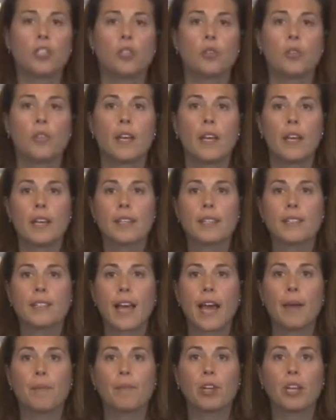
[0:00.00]
to this,
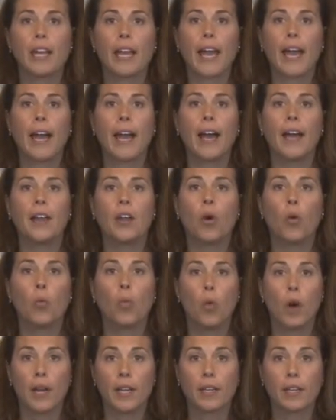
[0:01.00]
I'm going to add
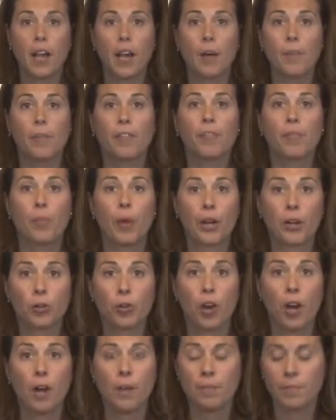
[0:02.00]
1 cup of
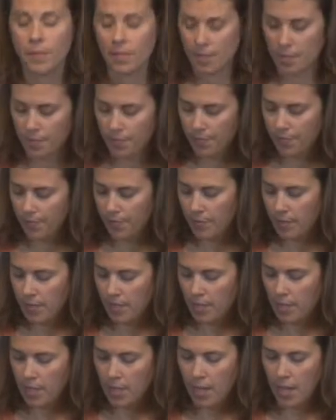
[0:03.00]
breadcrumbs.
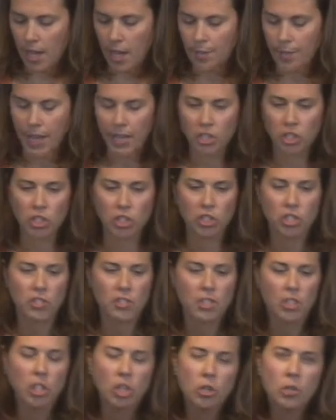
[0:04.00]
I'm actually
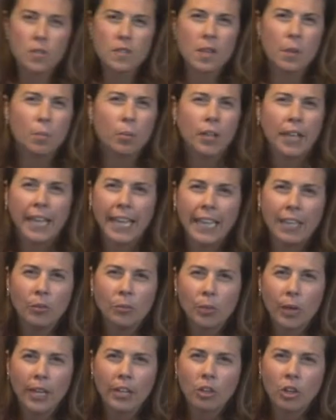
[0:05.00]
just going to use a
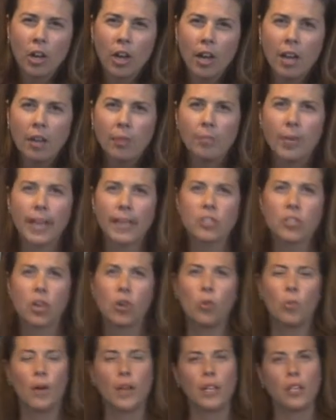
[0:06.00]
plain breadcrumb. I
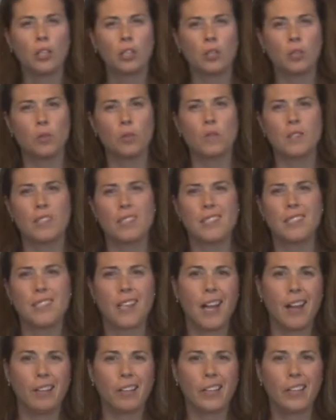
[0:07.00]
don't want to use the
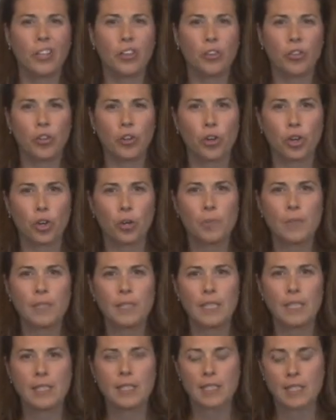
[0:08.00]
Italian or the herb
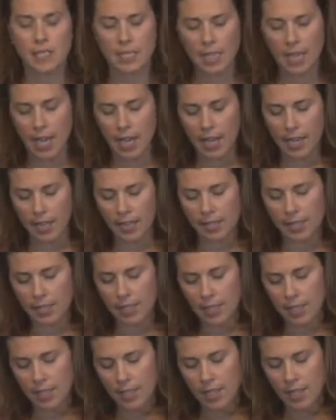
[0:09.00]
seasoned
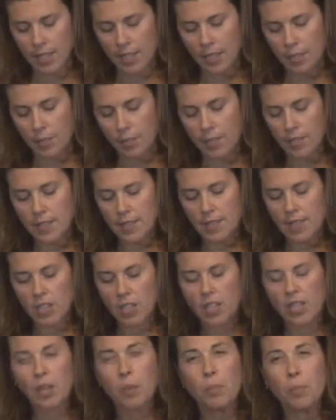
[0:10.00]
kind because it's
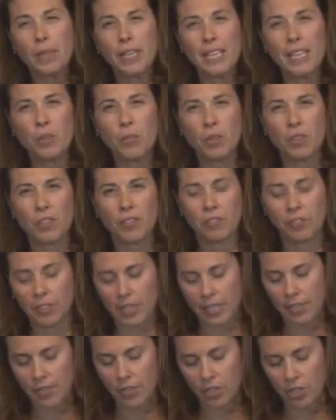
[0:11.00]
going to compete with the
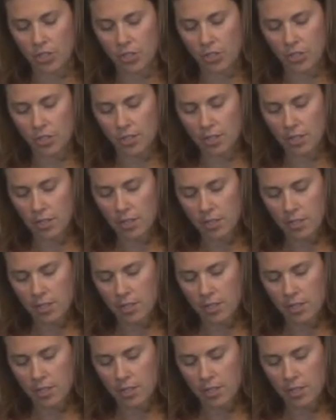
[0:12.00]
flavors